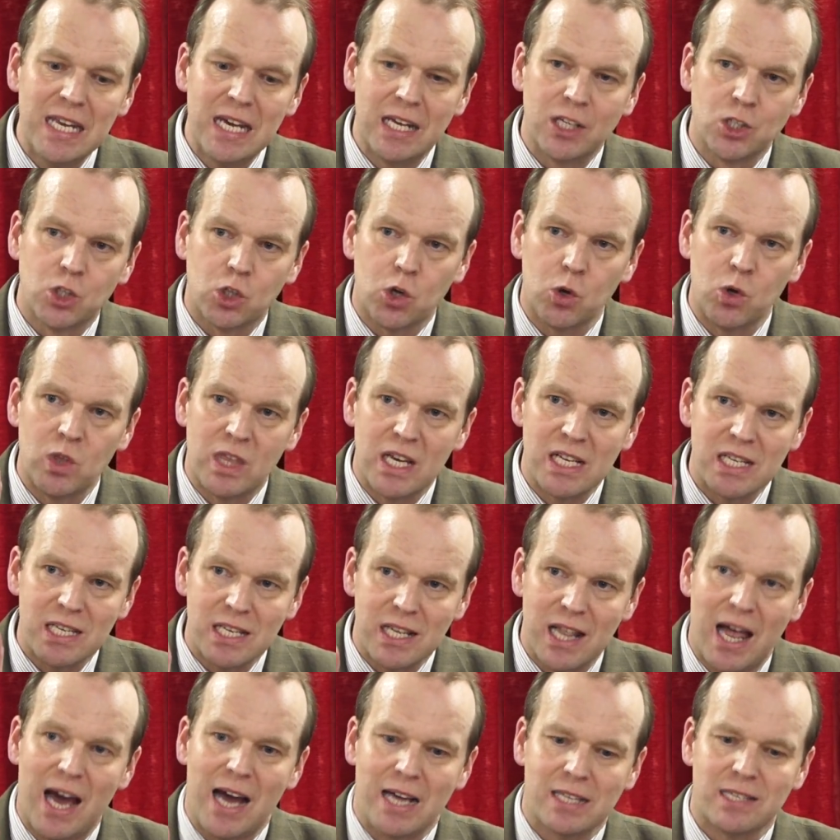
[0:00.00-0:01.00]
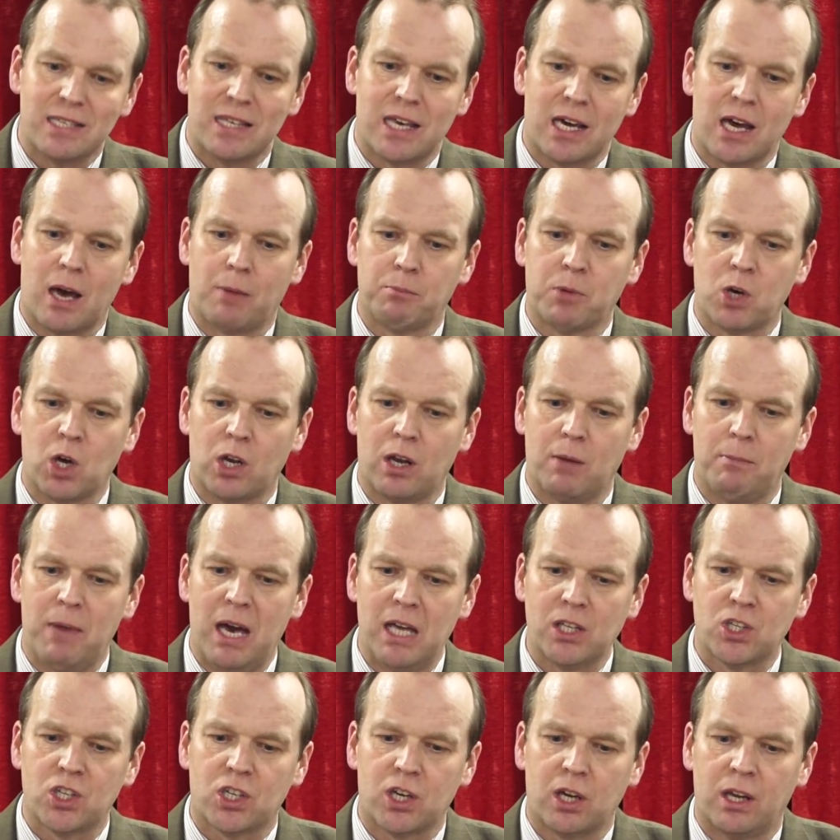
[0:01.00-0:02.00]
into this last thing I'm going to
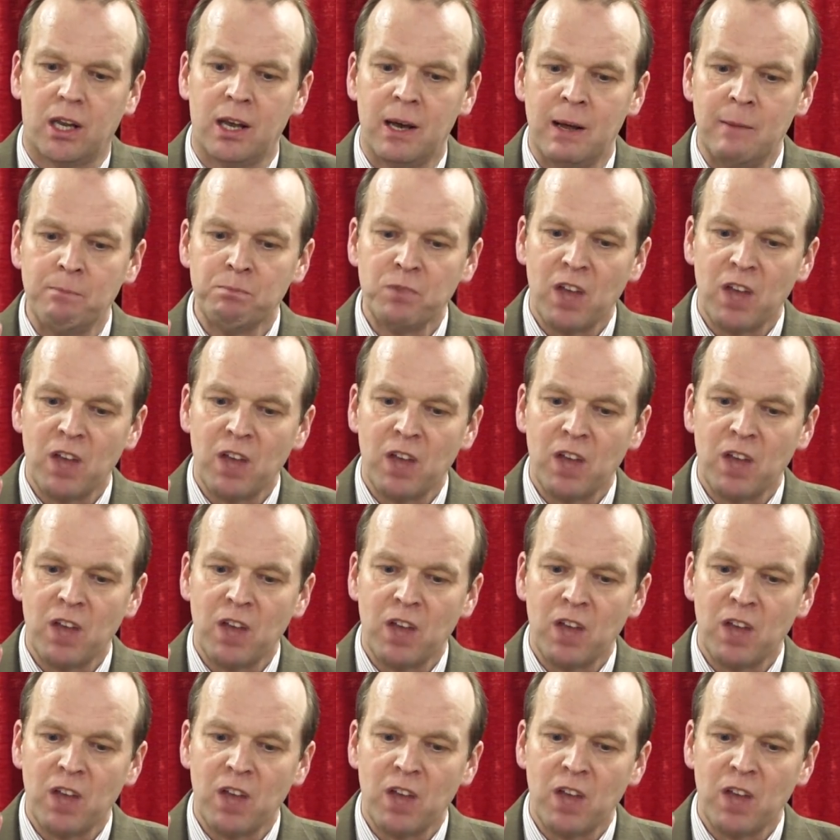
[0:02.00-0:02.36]
mention